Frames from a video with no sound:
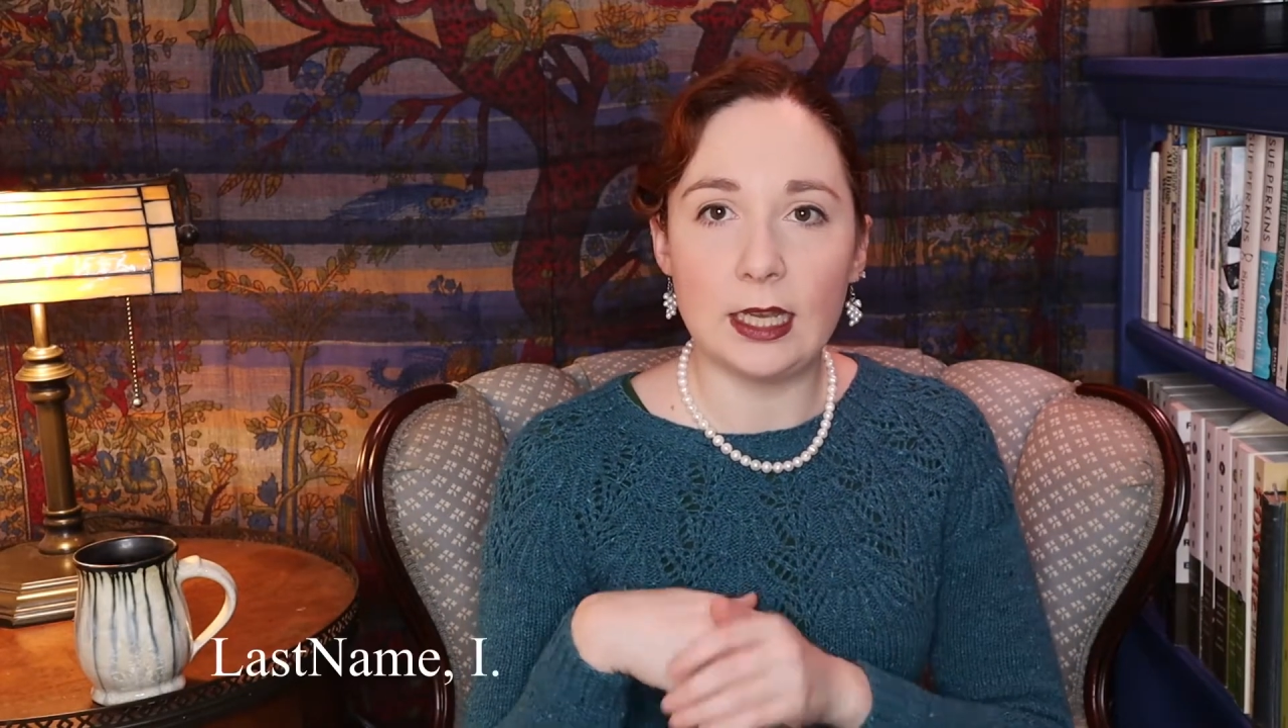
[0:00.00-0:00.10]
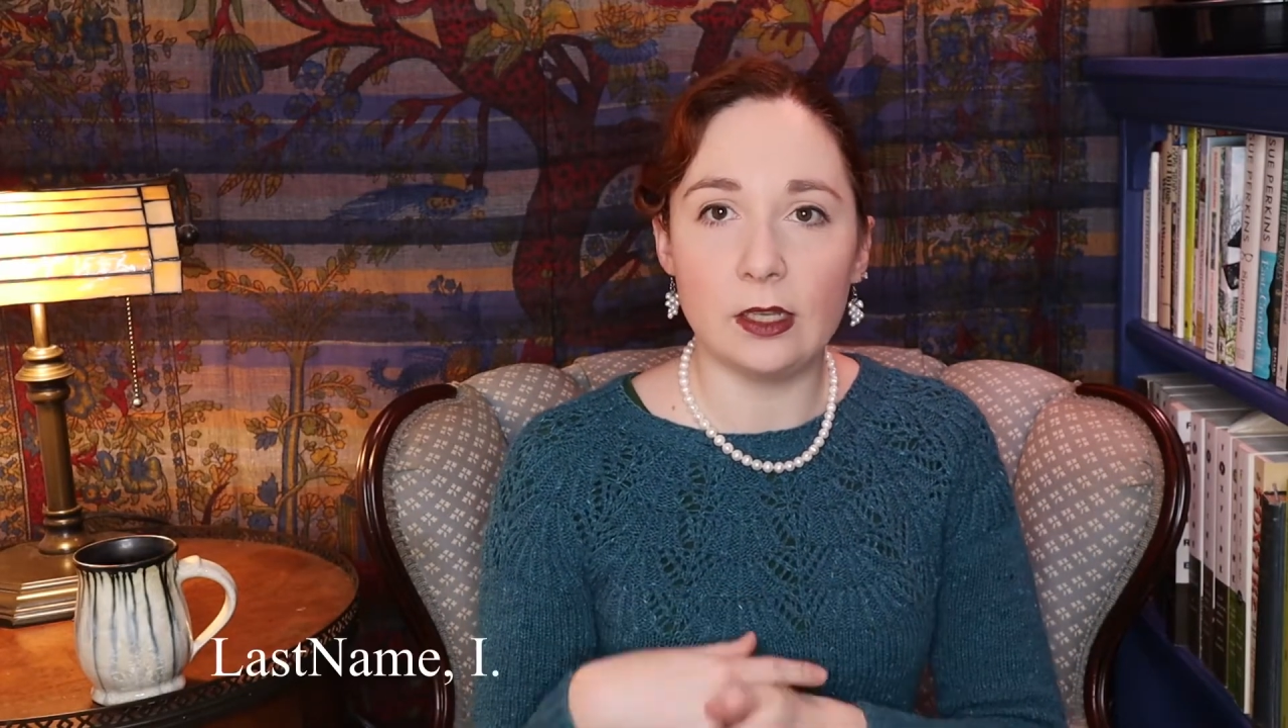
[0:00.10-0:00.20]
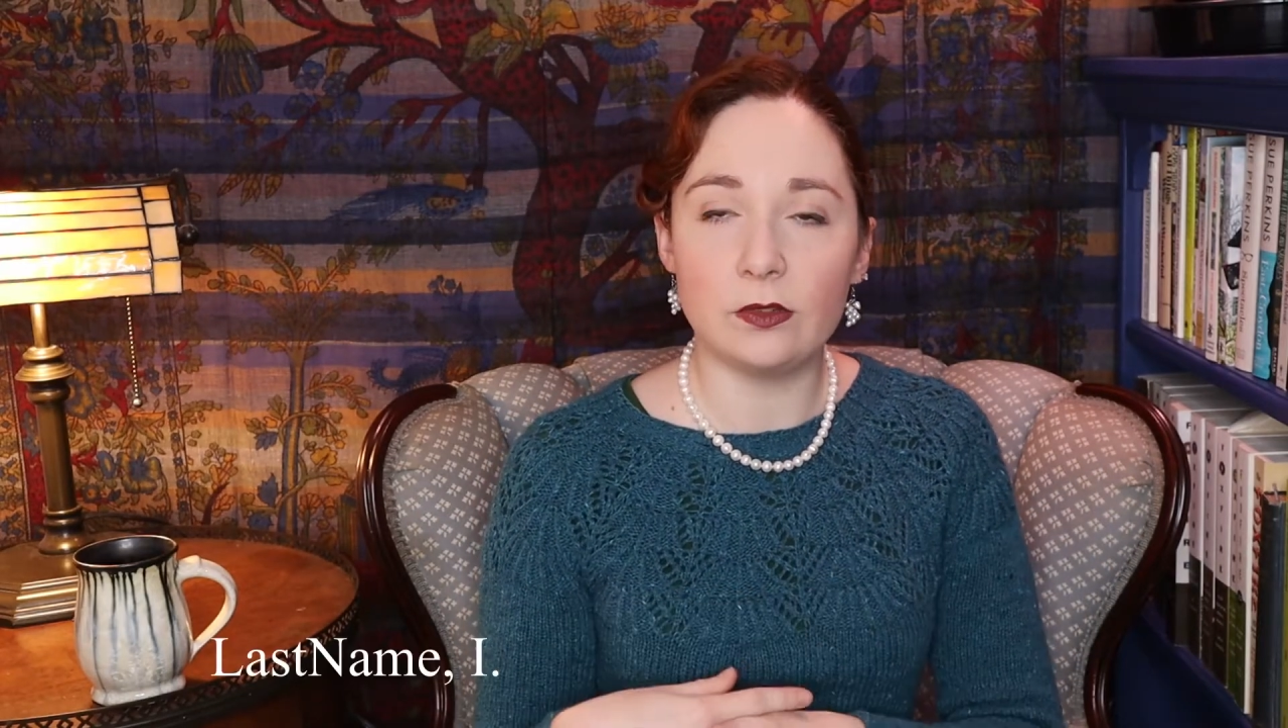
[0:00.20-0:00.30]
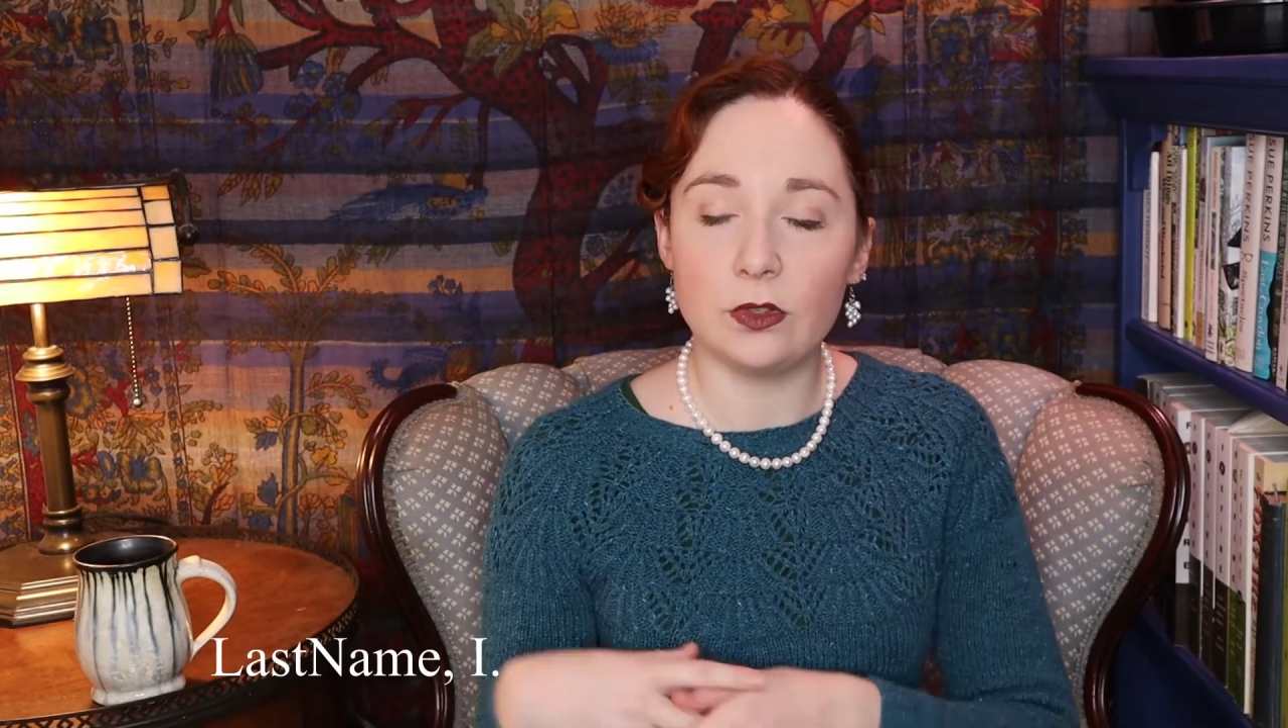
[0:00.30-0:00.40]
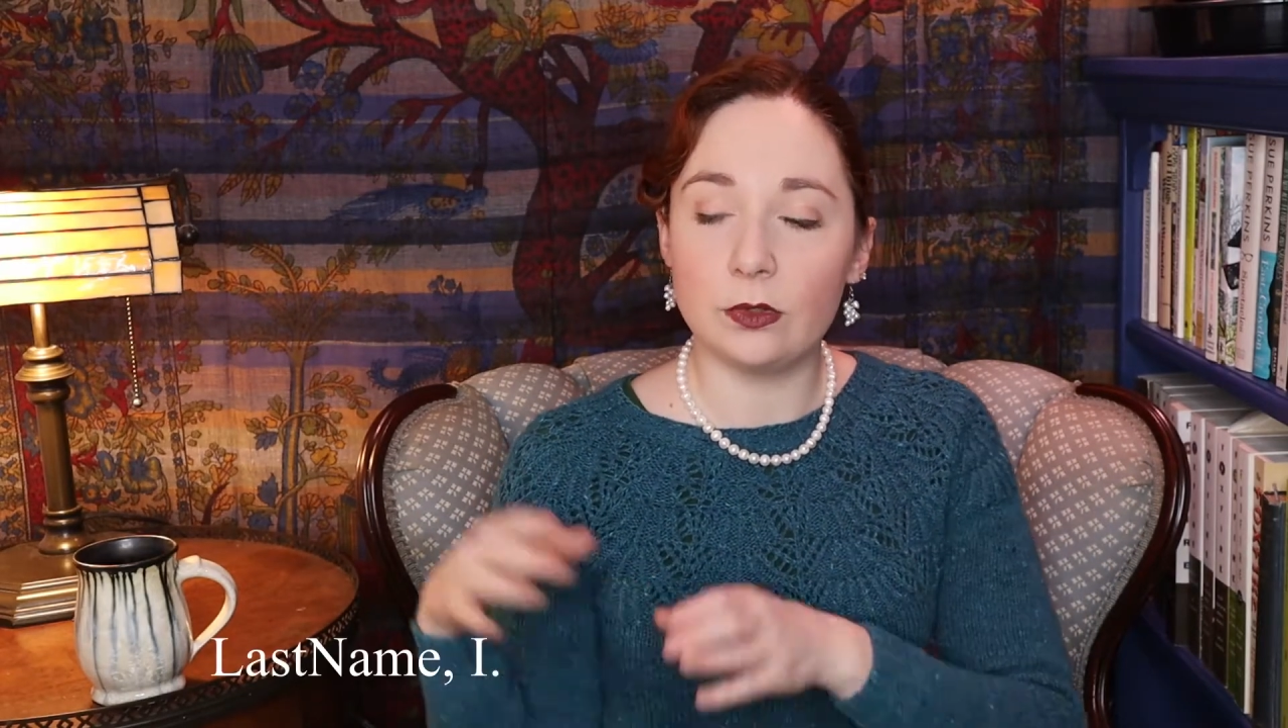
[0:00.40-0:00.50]

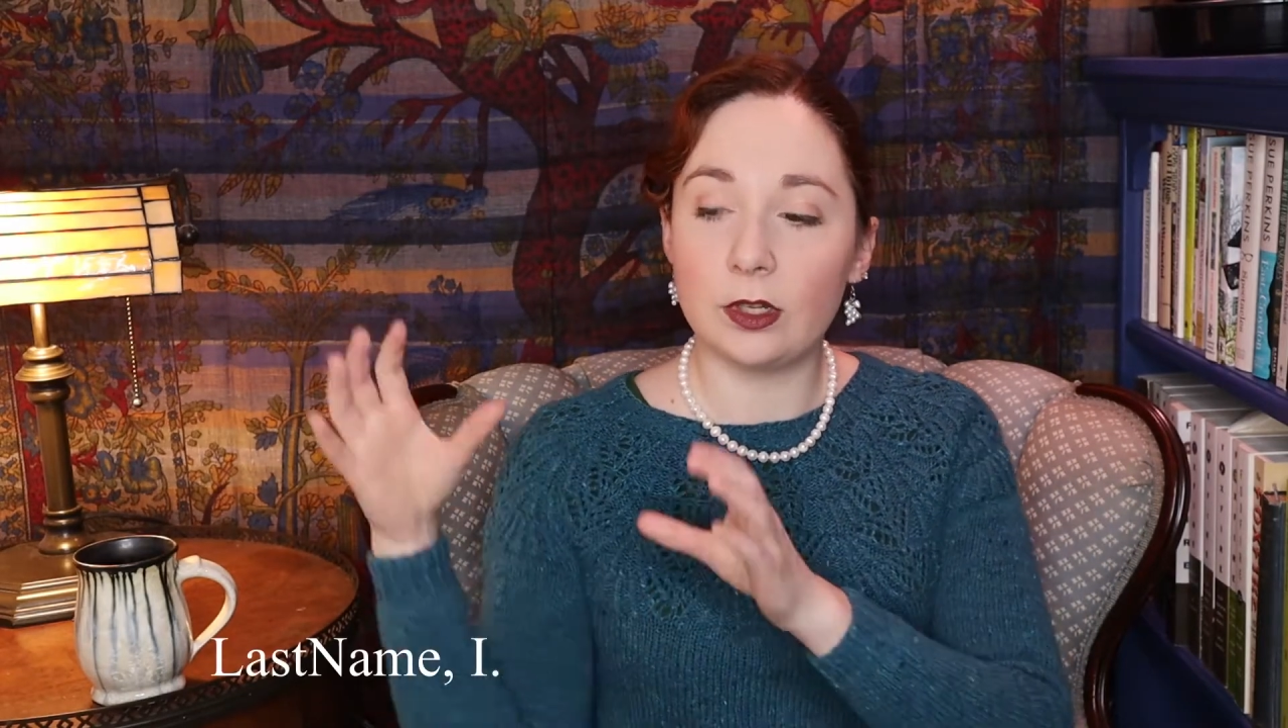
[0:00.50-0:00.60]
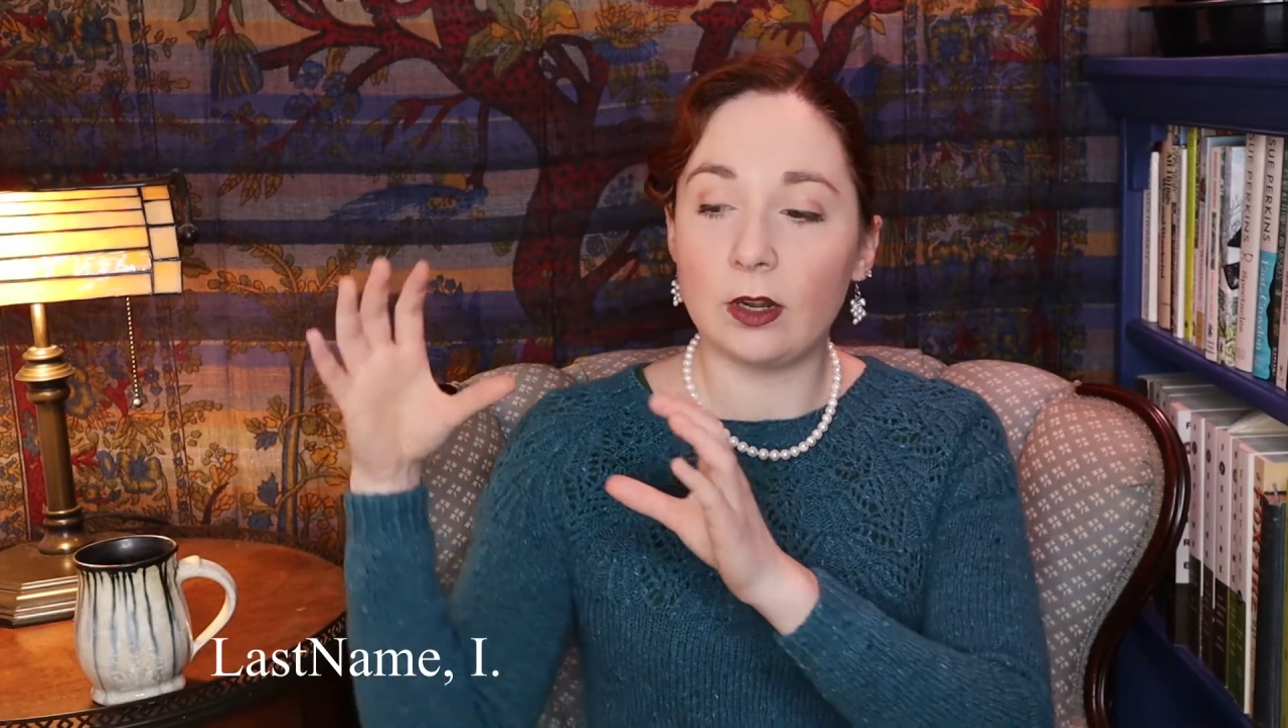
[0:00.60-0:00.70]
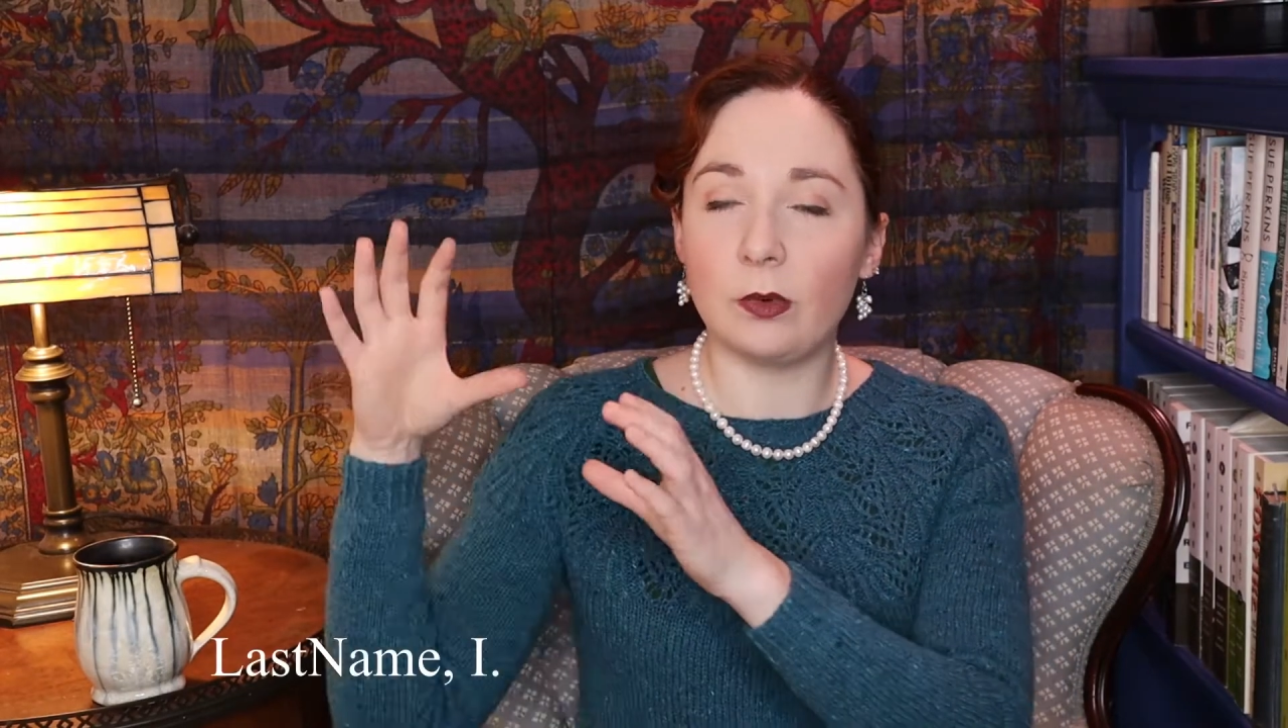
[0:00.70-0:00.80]
is you start